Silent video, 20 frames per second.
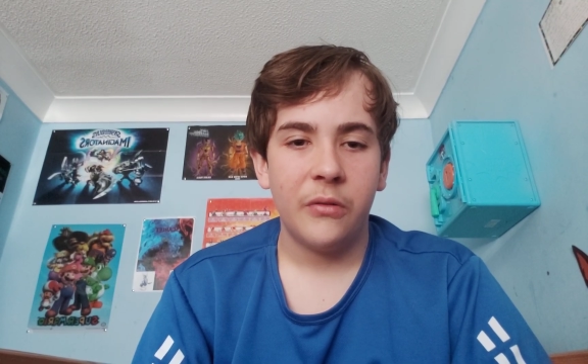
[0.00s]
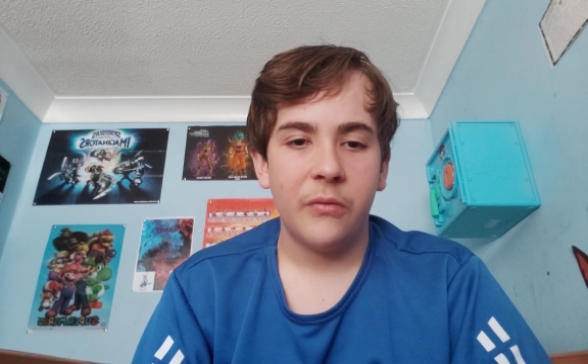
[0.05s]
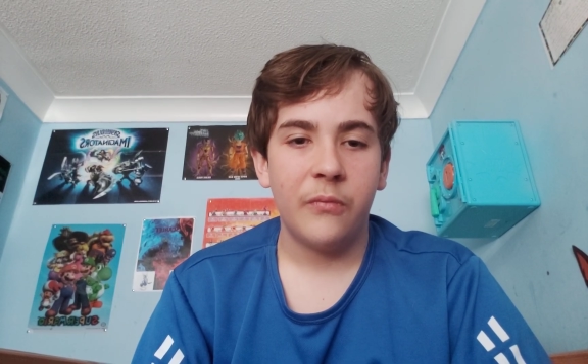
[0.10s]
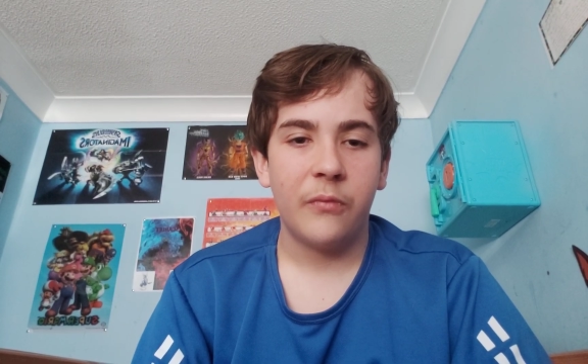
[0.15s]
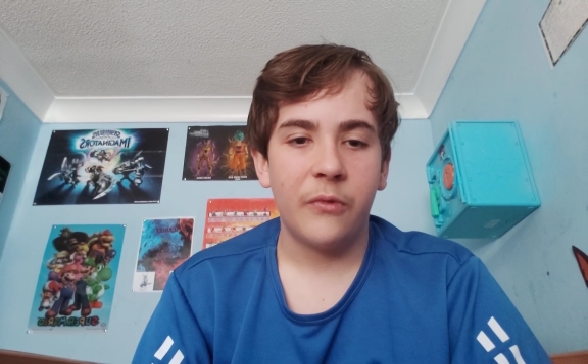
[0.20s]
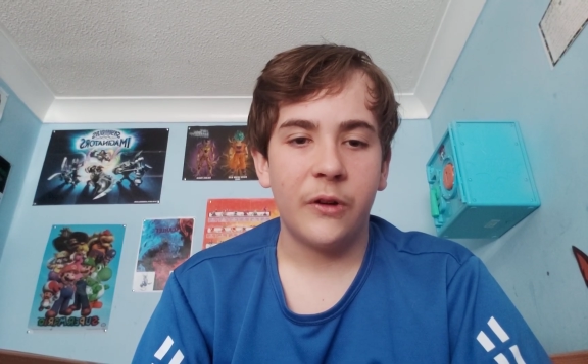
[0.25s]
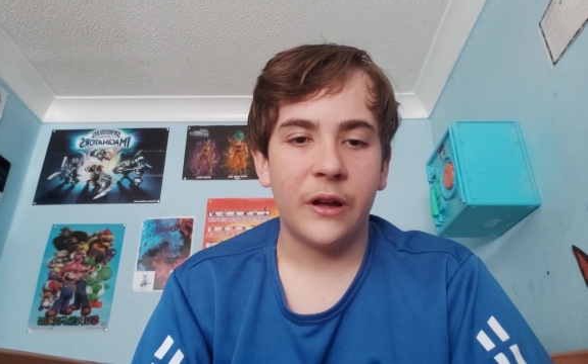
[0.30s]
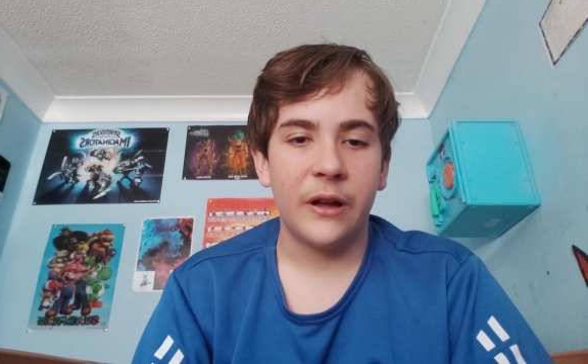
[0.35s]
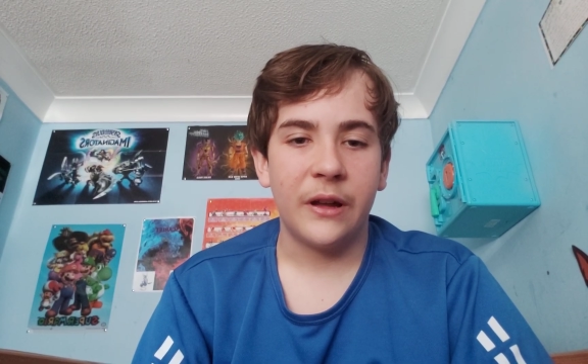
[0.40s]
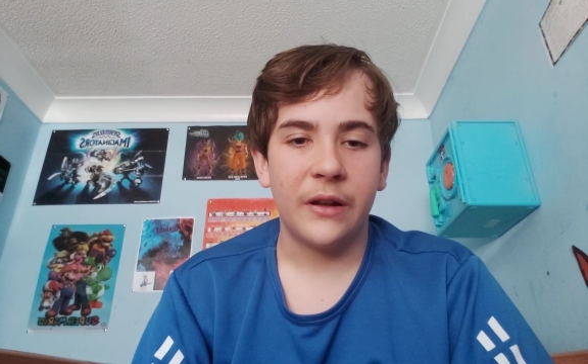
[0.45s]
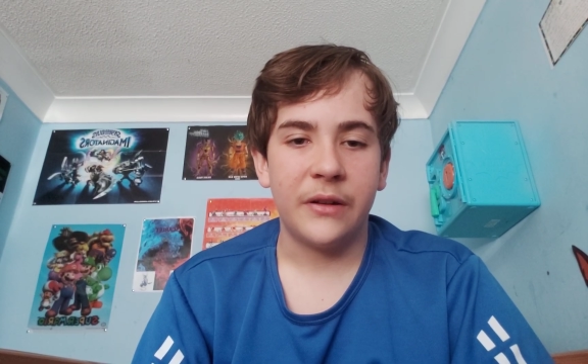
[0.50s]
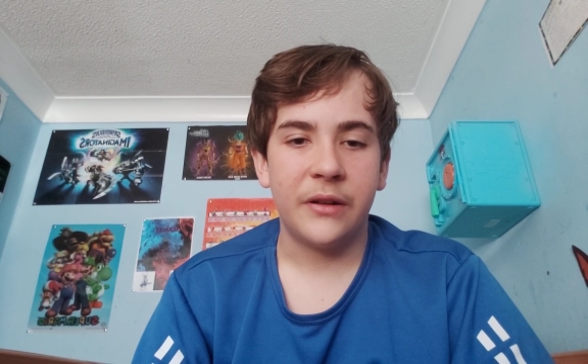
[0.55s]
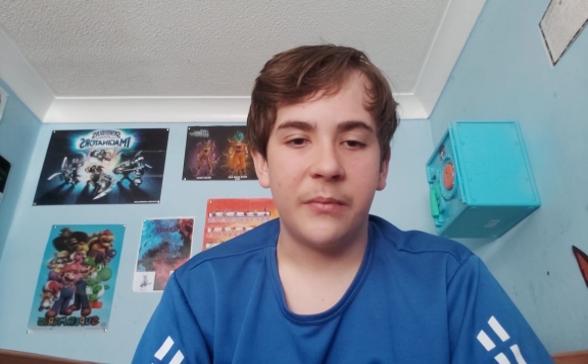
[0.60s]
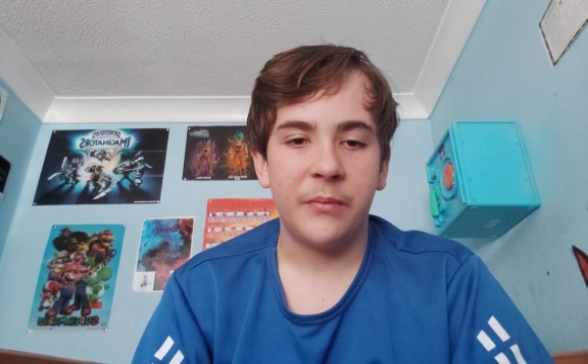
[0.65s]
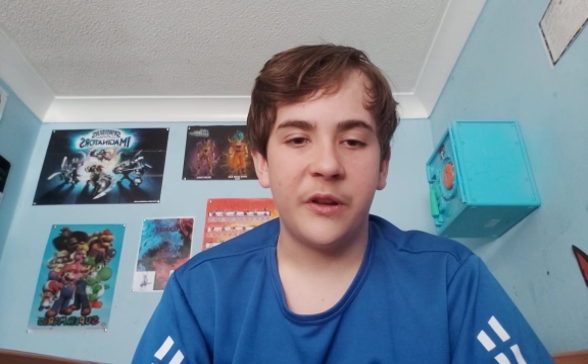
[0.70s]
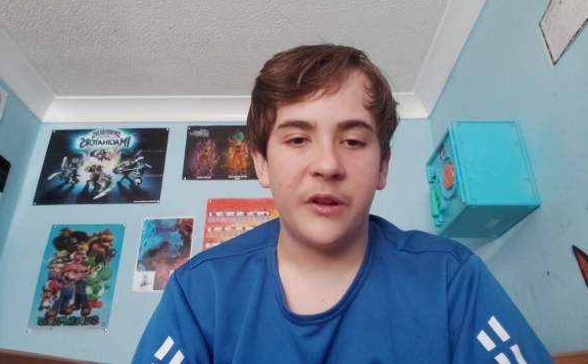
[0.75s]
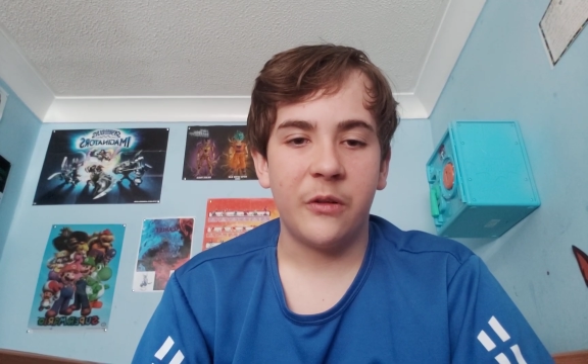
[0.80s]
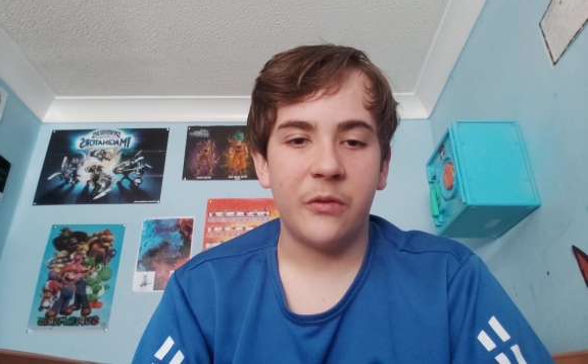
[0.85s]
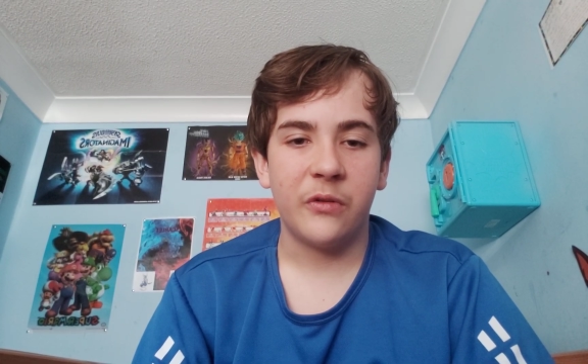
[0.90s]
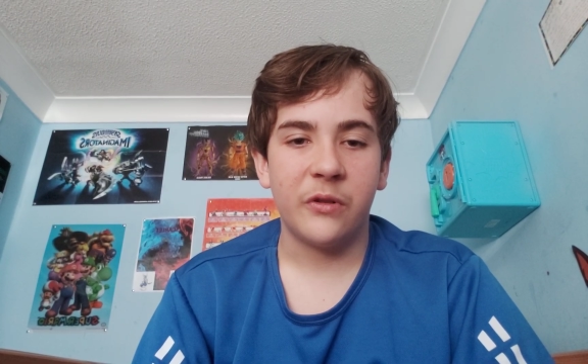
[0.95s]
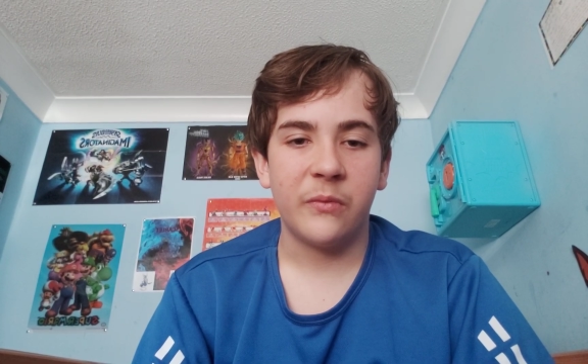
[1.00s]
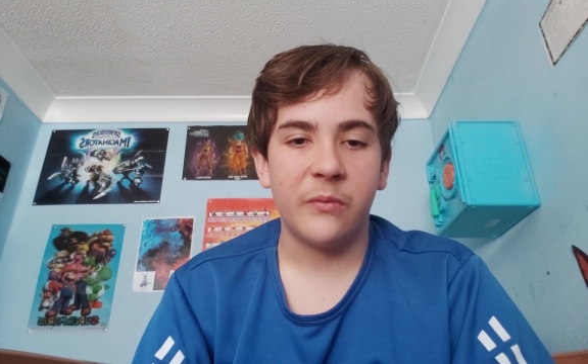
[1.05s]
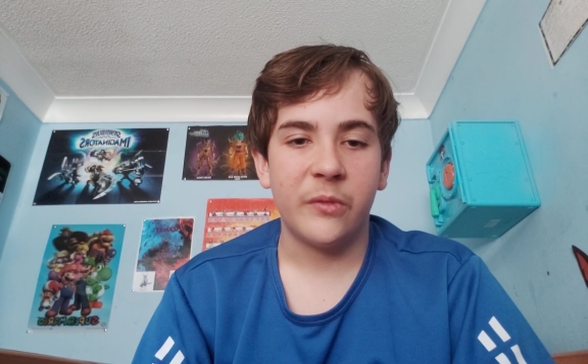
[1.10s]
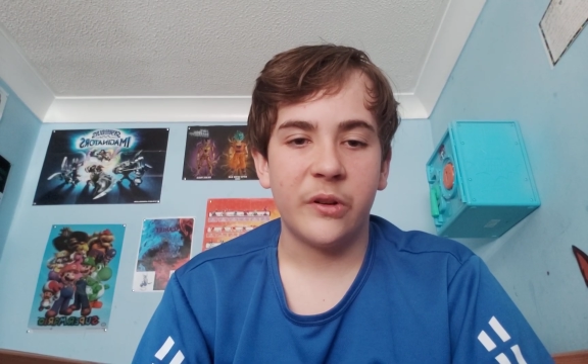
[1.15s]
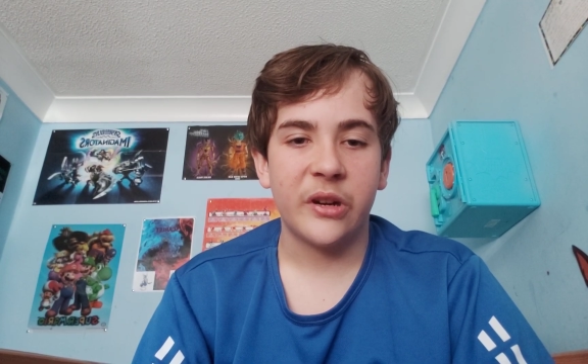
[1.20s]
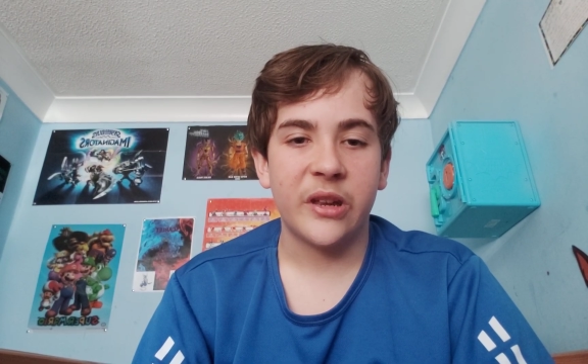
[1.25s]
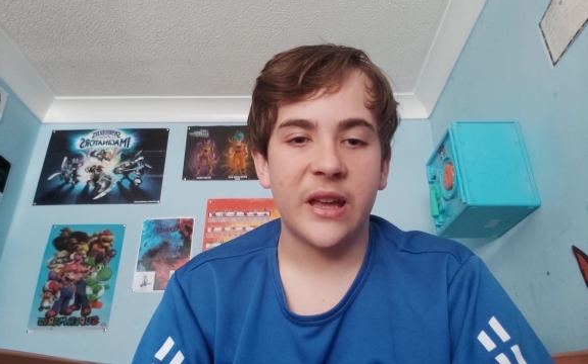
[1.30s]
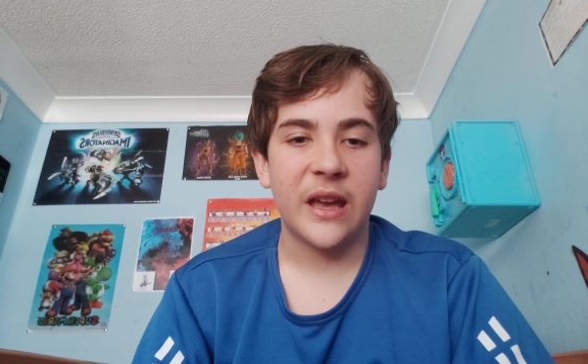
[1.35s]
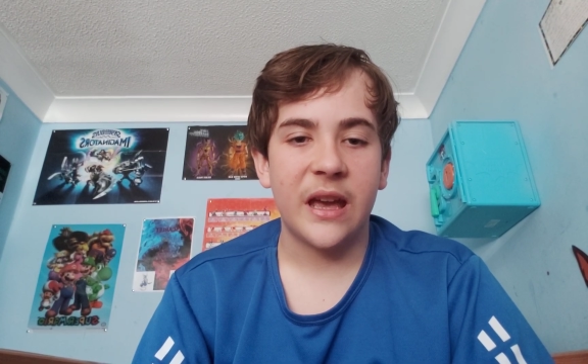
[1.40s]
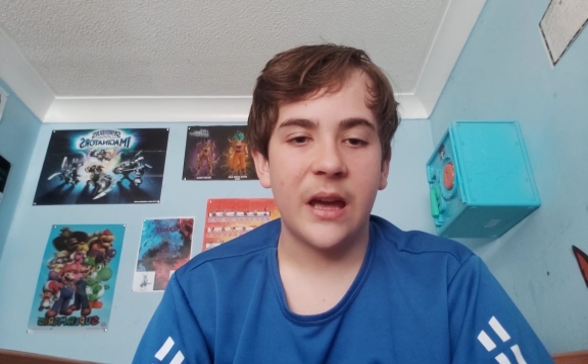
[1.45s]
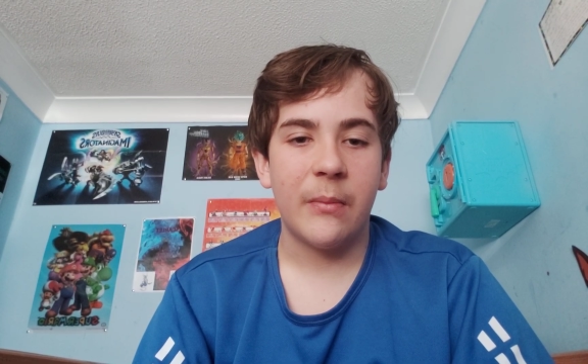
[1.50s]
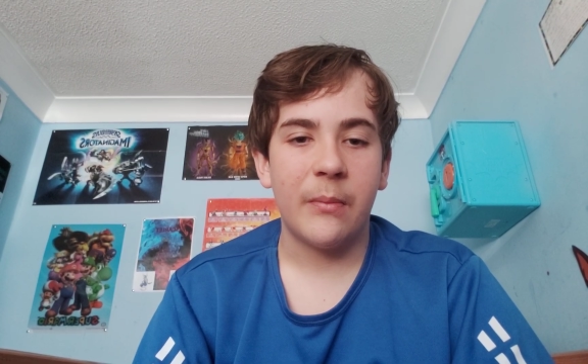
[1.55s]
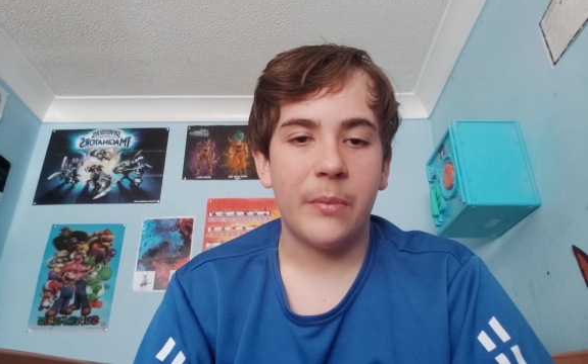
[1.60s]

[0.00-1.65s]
where the building would get a